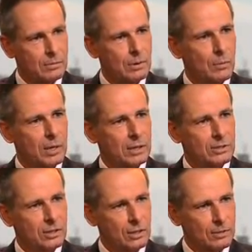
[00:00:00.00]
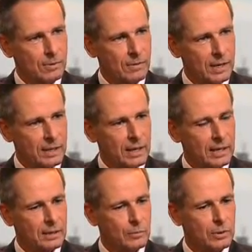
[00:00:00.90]
We want to continue to provide
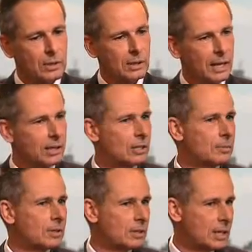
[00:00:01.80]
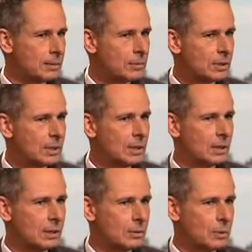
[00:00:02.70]
that, and we're delighted to be teamed
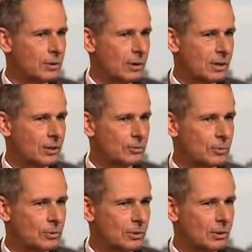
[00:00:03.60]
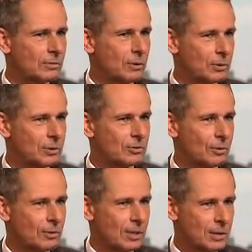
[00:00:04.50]
with our customers and look forward to
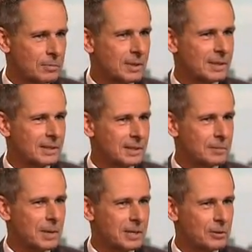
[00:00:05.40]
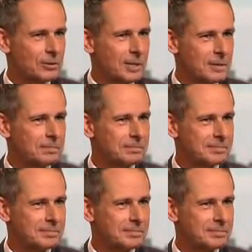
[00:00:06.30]
serving them in many years ahead.